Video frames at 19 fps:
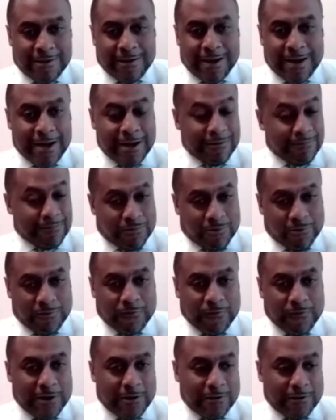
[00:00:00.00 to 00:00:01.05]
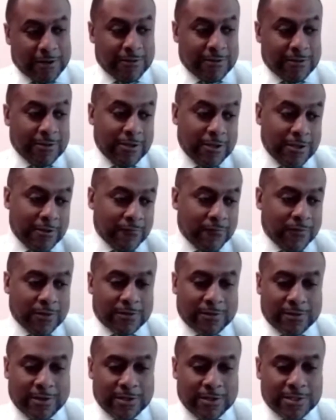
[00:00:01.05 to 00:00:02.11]
high profile NCAA
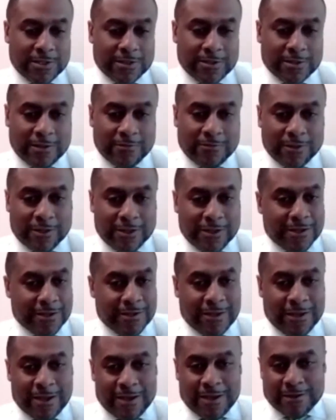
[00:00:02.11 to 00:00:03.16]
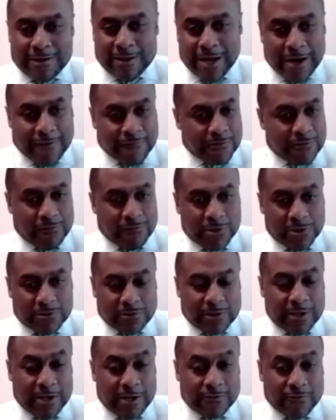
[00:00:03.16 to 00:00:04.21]
investigations, and then conference
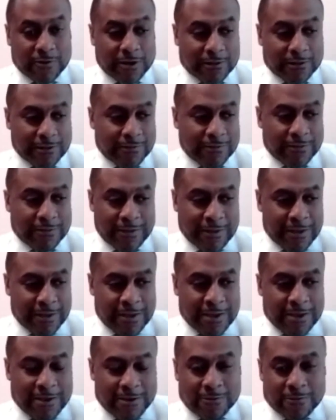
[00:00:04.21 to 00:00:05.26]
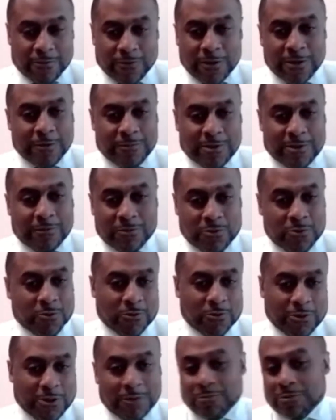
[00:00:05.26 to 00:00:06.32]
commissioner contracts. And, then it becomes
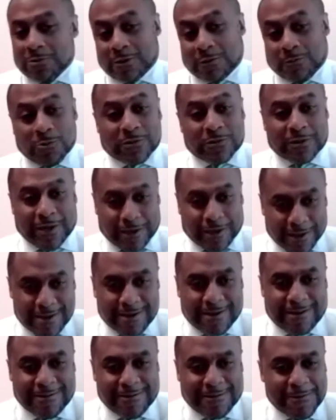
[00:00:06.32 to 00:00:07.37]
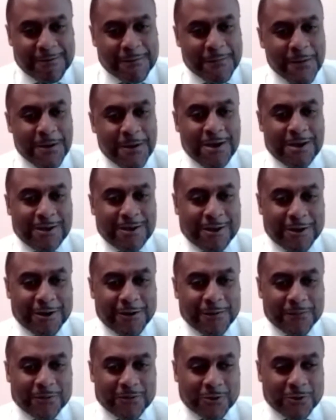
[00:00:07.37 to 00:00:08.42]
your label as a sports guy.
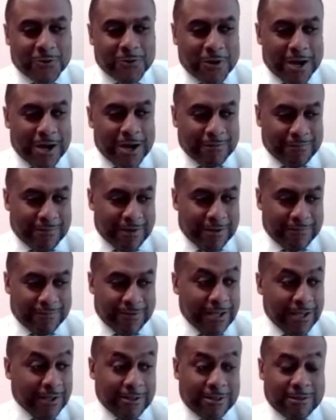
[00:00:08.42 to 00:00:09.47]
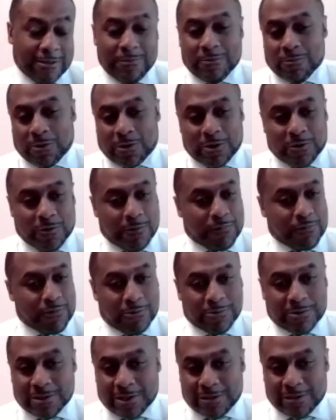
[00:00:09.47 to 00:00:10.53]
So that led to me working on
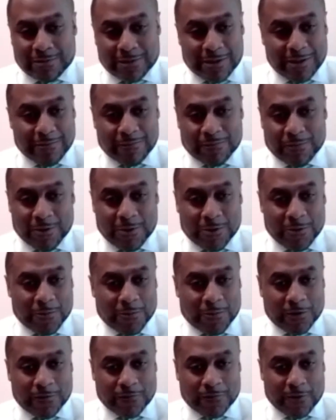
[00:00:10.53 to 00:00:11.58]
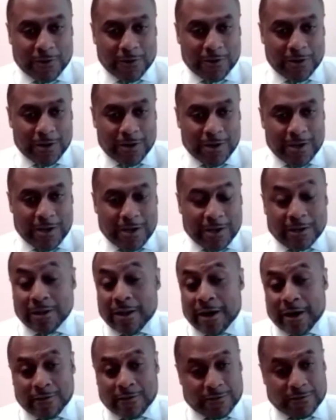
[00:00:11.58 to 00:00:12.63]
pro teams. And, one of our
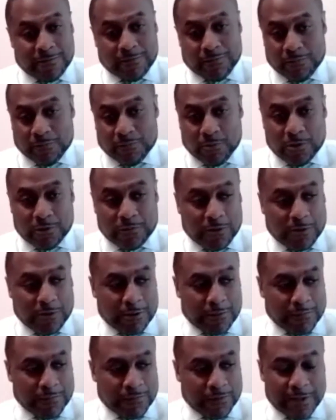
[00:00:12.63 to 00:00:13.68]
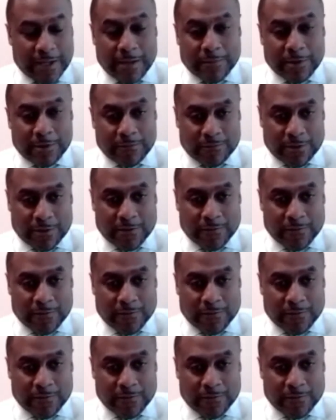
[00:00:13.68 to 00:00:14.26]
clients bought the dominant,